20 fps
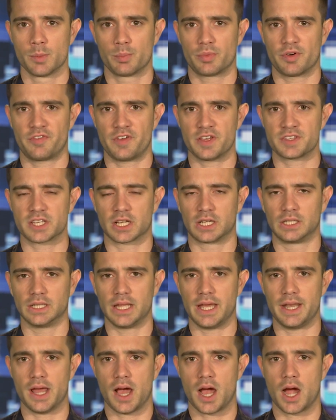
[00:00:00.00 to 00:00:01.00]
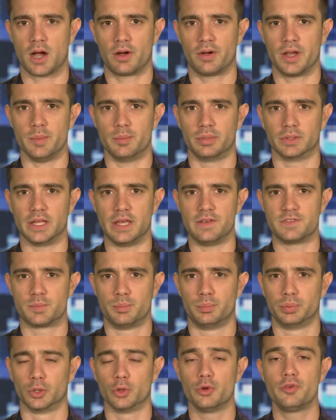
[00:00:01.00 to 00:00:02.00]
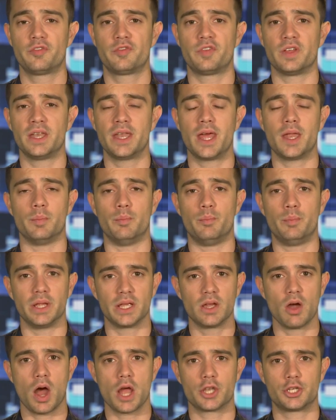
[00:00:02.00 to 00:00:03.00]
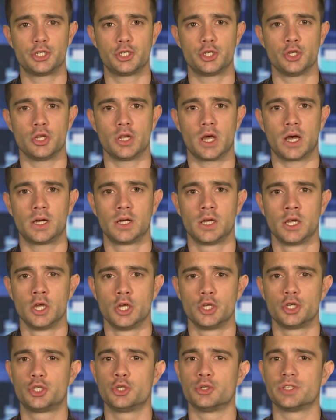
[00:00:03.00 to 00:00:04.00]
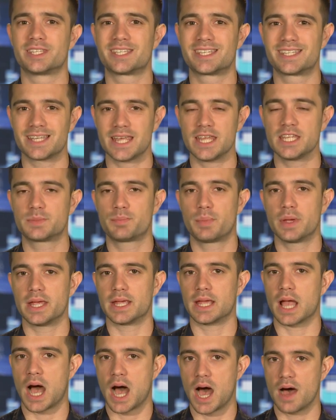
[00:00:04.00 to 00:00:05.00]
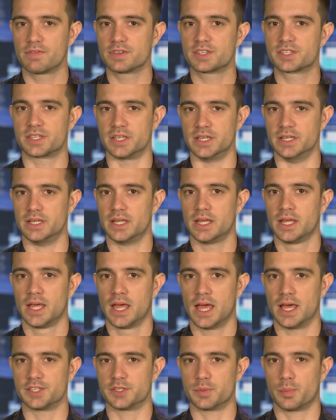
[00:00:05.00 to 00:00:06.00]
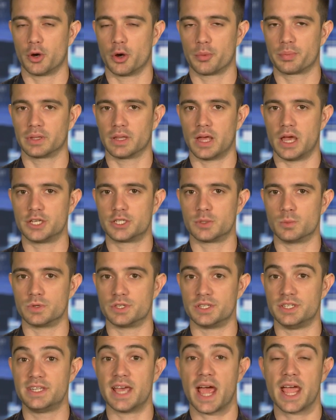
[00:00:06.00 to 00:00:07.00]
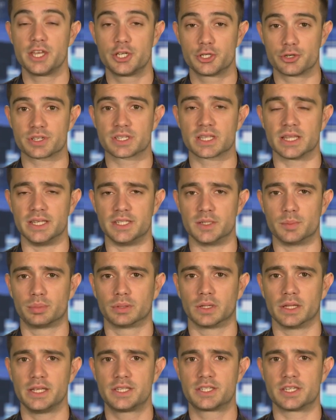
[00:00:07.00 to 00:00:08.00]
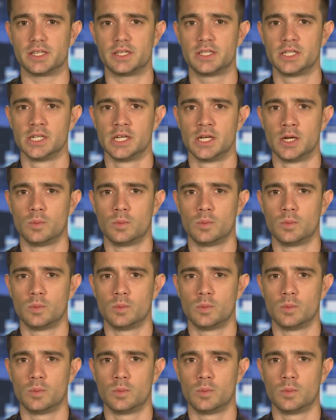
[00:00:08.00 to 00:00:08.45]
Professor Glen Hurry believes bluefin and bigeye tuna should cease being harvested as the population was dangerously depleted,